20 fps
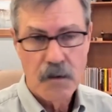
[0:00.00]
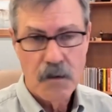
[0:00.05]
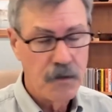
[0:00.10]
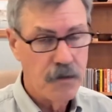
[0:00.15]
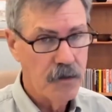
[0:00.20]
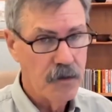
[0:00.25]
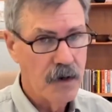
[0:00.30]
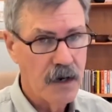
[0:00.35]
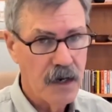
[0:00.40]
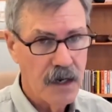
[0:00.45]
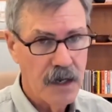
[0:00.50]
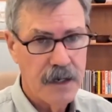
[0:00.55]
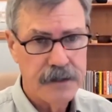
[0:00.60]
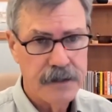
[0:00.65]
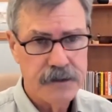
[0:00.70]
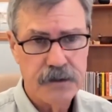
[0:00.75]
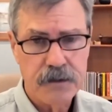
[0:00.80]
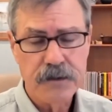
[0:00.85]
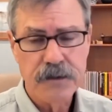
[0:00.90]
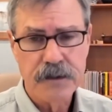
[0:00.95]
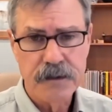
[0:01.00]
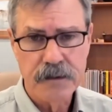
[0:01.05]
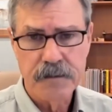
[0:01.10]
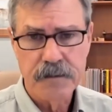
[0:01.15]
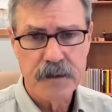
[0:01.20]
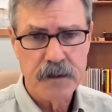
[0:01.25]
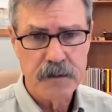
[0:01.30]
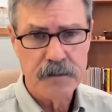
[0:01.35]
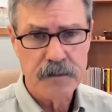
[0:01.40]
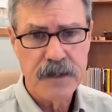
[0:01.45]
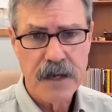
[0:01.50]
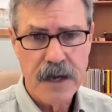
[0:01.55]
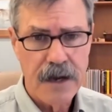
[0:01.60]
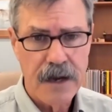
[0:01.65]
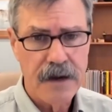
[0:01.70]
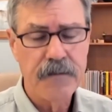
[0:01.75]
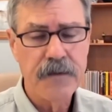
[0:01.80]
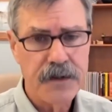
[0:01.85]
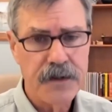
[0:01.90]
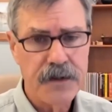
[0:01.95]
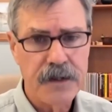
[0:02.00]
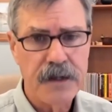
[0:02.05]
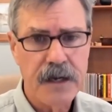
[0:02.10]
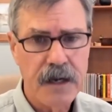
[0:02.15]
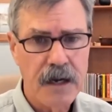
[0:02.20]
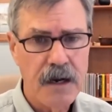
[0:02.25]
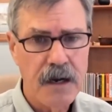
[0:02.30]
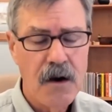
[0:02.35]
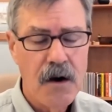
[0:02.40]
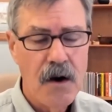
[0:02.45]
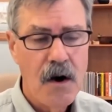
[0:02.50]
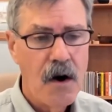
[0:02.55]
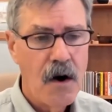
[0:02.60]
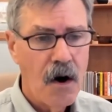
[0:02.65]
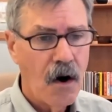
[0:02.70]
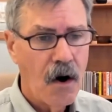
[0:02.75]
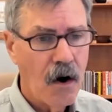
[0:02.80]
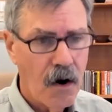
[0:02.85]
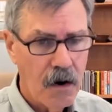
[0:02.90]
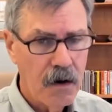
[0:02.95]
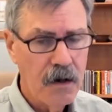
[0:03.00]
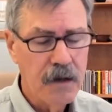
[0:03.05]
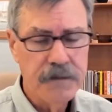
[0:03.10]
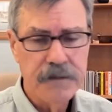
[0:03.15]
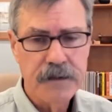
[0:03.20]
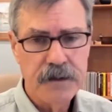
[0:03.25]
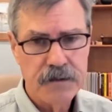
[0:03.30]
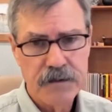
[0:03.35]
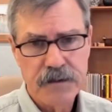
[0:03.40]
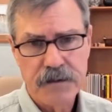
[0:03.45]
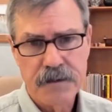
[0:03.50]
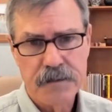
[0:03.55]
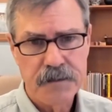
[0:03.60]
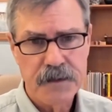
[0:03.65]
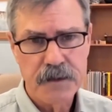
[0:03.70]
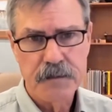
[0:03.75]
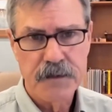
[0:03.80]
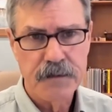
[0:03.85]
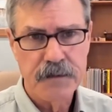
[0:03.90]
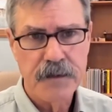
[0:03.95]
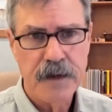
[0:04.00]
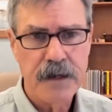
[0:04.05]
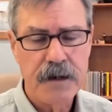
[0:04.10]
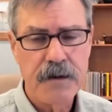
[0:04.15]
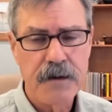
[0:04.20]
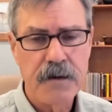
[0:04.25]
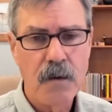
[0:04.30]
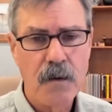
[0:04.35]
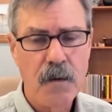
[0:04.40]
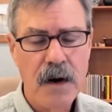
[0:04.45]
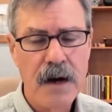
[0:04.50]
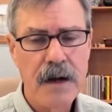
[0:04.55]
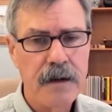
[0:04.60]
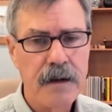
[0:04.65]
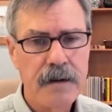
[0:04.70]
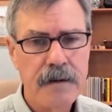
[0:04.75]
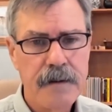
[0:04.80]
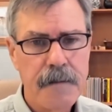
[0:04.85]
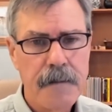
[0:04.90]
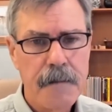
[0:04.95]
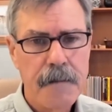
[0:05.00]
neurological symptoms, everything. All of those symptoms faded away.